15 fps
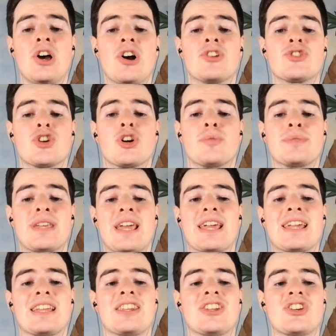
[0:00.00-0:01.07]
Terms and
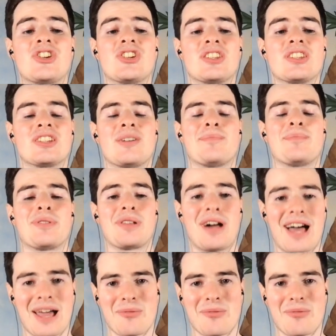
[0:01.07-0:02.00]
conditions apply.